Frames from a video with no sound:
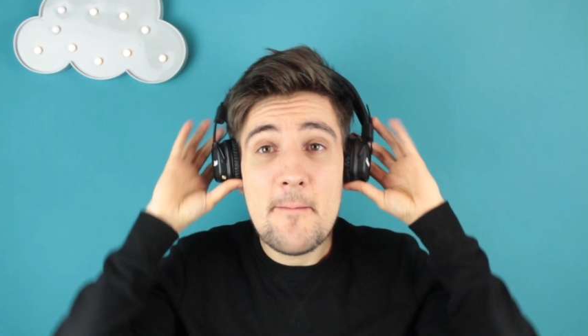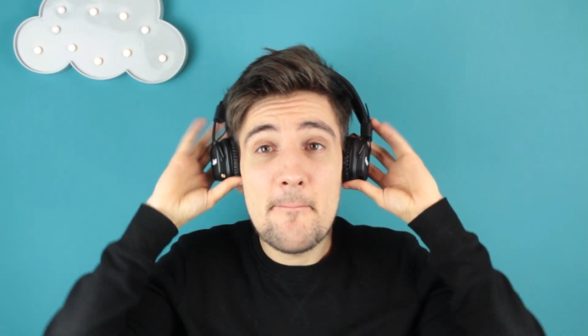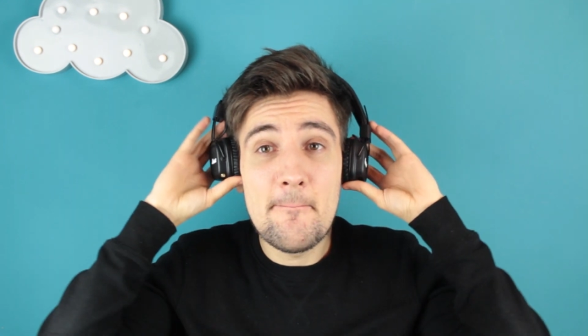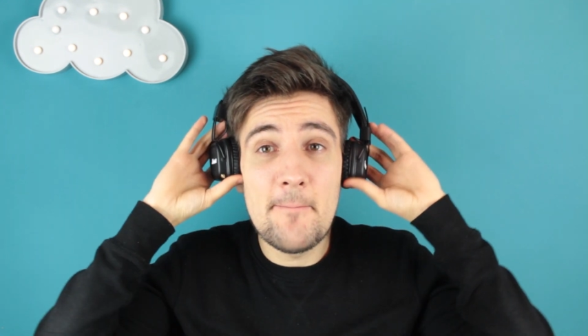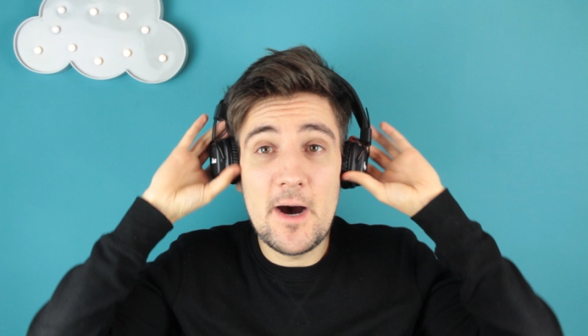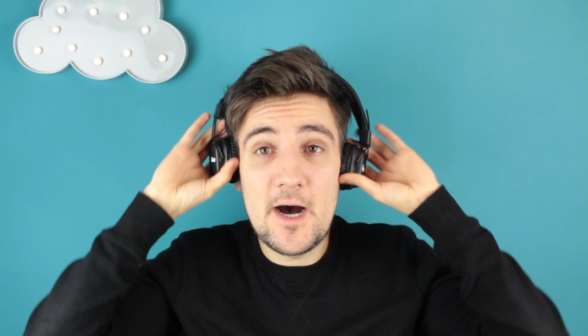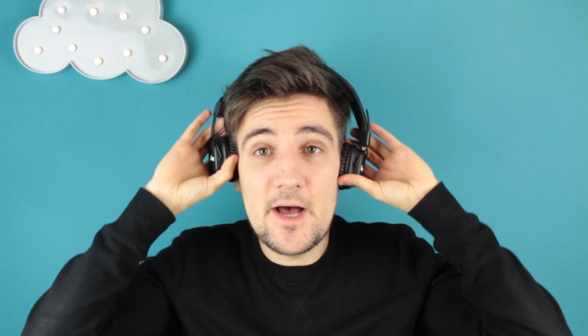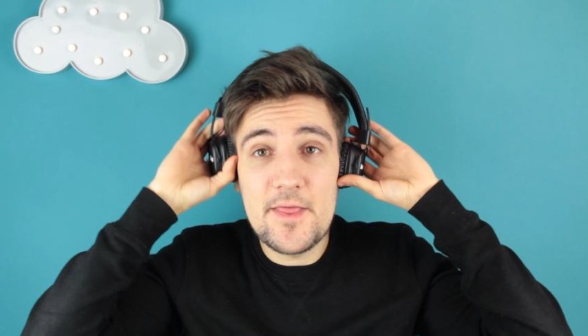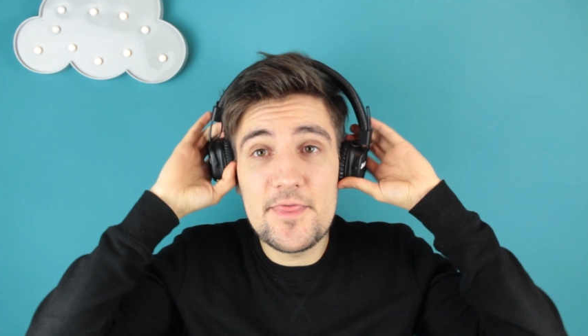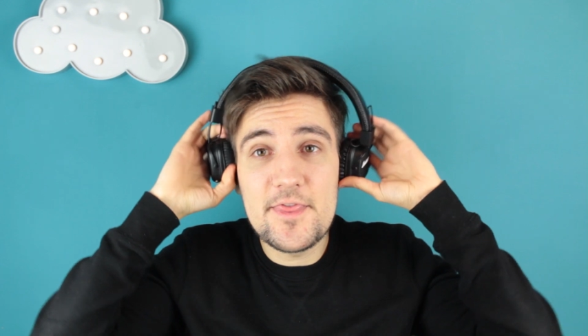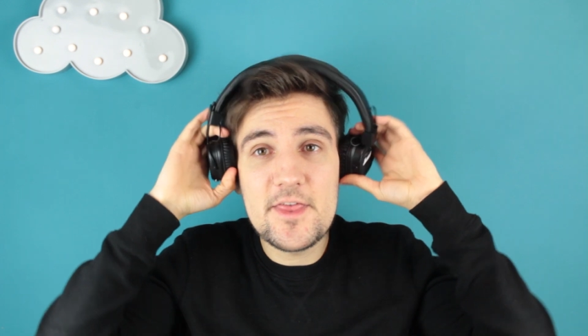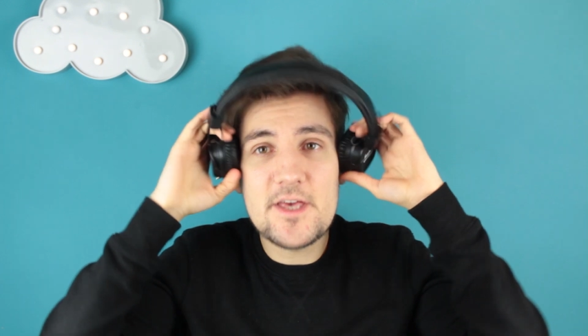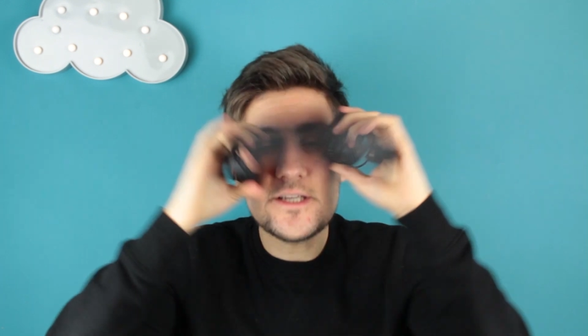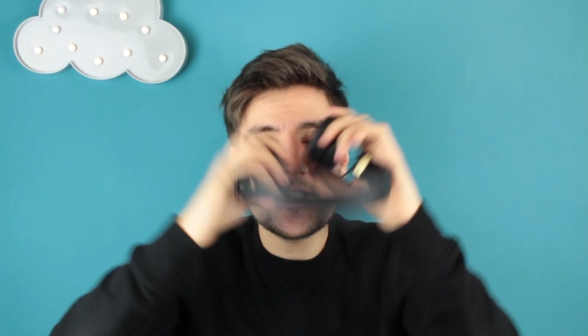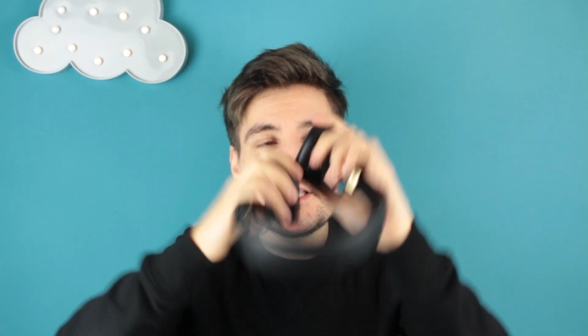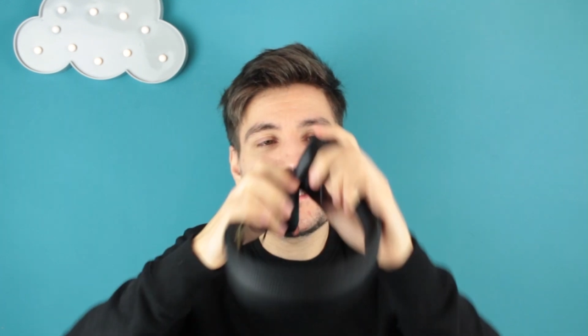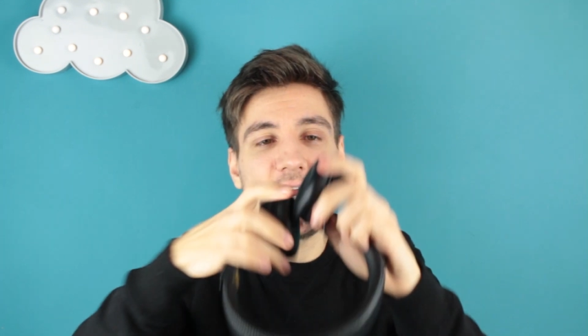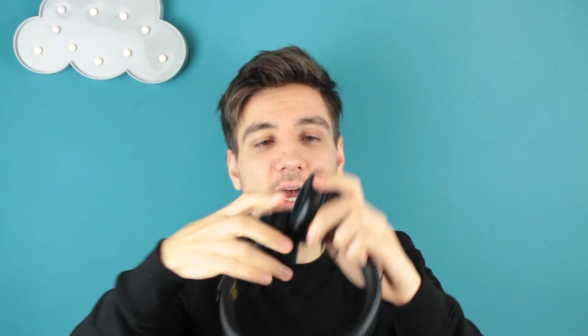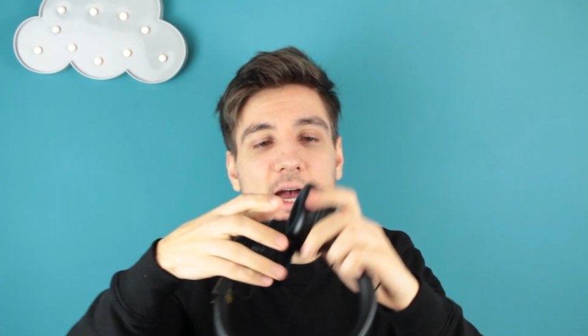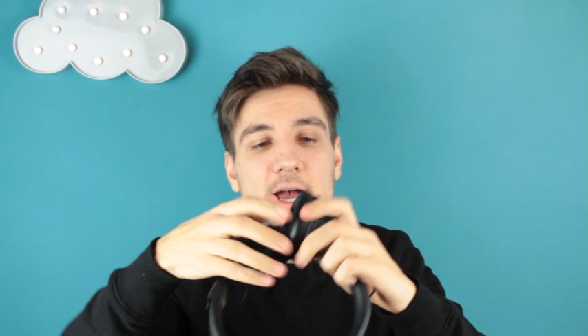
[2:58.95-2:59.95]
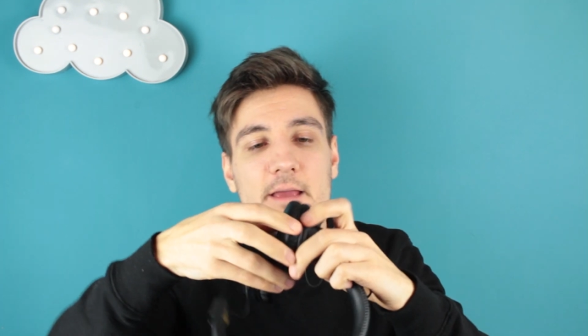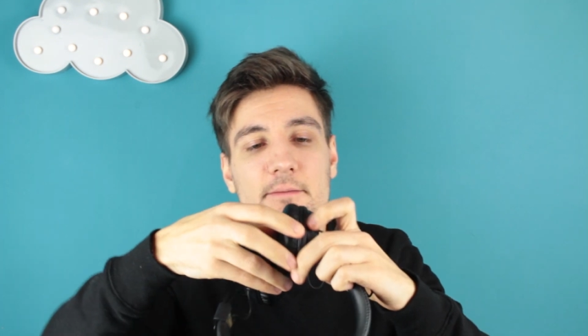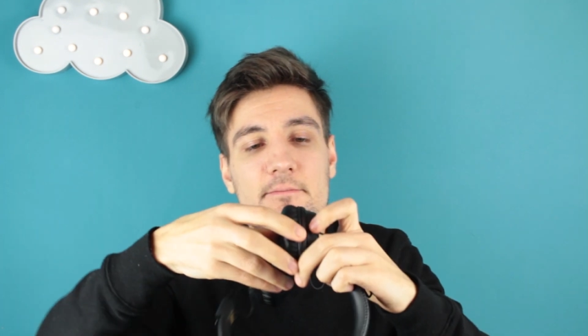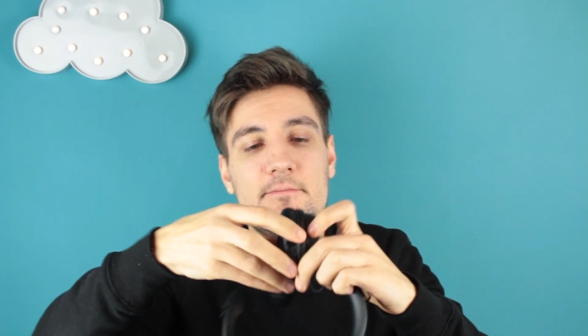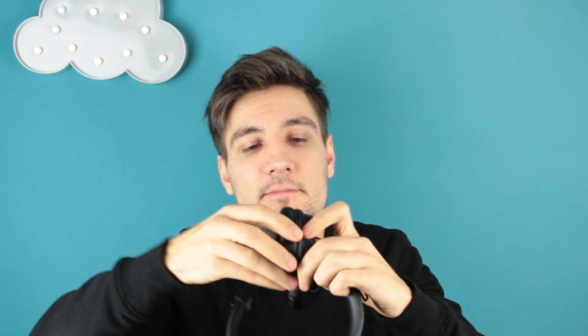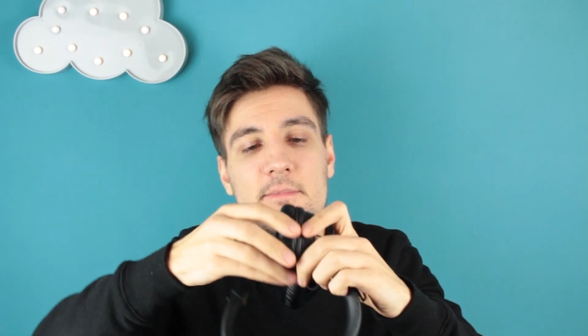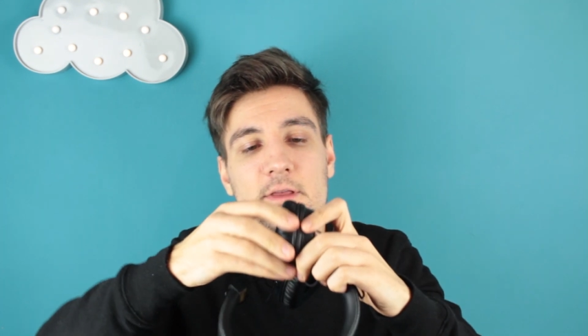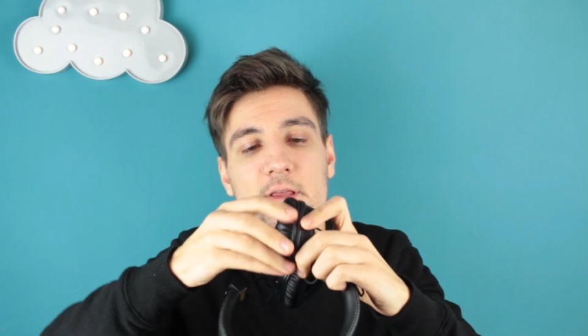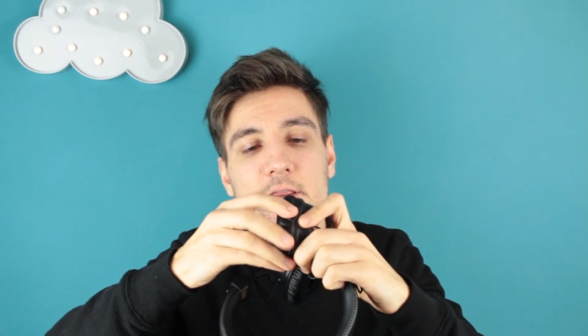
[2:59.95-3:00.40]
but this time